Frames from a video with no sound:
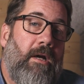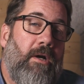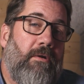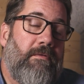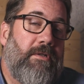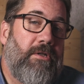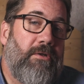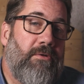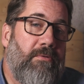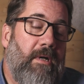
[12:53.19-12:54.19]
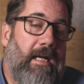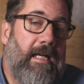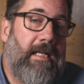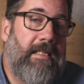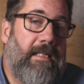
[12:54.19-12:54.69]
over to
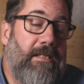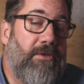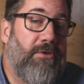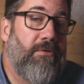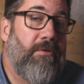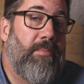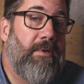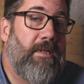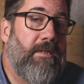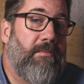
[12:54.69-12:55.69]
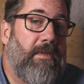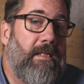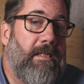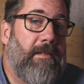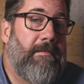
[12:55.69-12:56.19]
a Endura body as
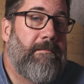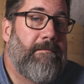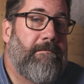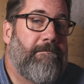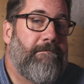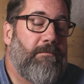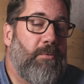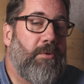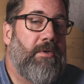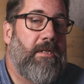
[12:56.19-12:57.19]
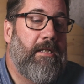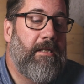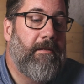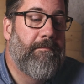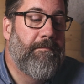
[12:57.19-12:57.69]
well. We'll
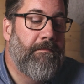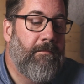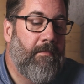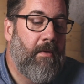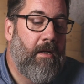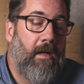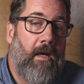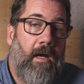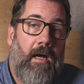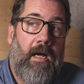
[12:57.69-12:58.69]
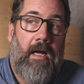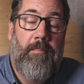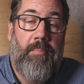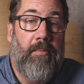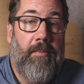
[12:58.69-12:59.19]
see.
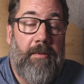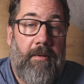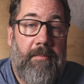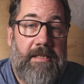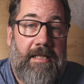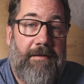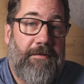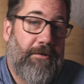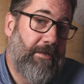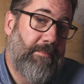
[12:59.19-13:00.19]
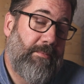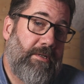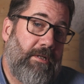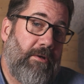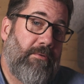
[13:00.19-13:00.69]
Probably won't be till after
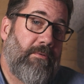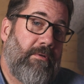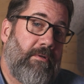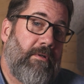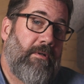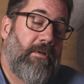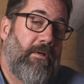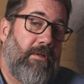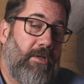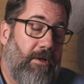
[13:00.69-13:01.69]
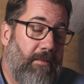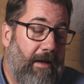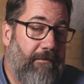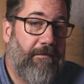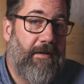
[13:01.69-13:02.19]
Christmas though. So
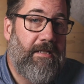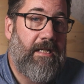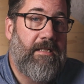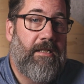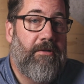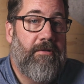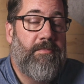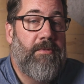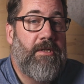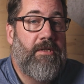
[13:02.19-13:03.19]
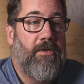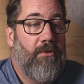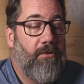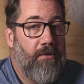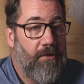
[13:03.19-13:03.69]
have a fantastic Christmas,
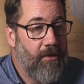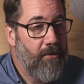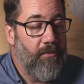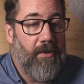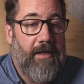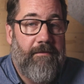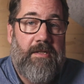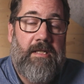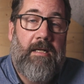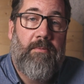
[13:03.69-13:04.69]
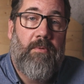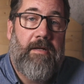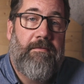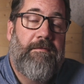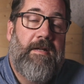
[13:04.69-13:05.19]
or whatever
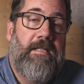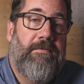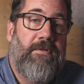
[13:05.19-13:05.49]
festive